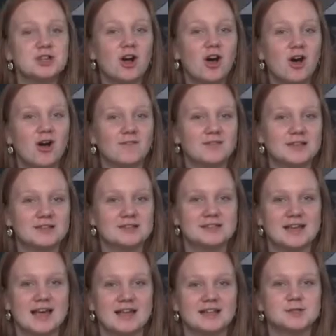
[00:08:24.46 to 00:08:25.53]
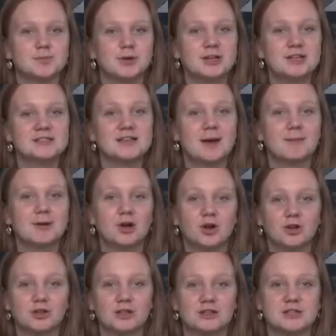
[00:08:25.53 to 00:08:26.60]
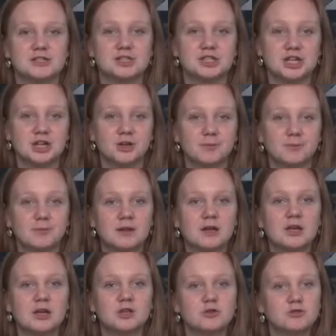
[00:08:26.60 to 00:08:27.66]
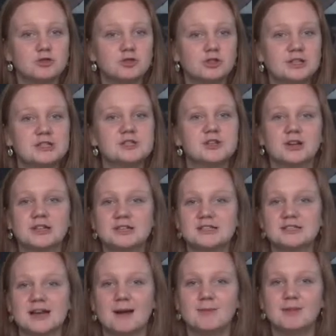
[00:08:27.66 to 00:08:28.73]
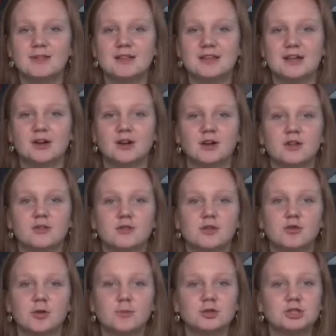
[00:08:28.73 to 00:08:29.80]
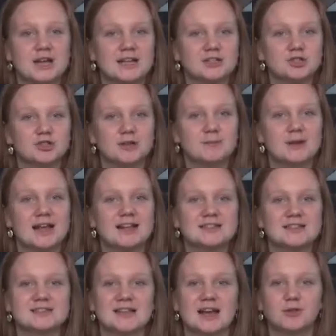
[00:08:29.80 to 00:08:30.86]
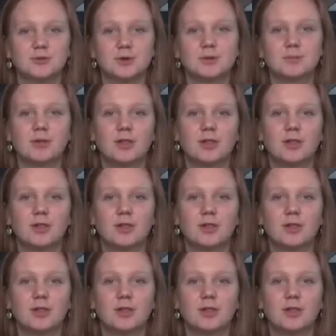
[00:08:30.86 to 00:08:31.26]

not obvious yet, spring is coming early this year. Usually during this time of the year, the normal jet stream takes a southward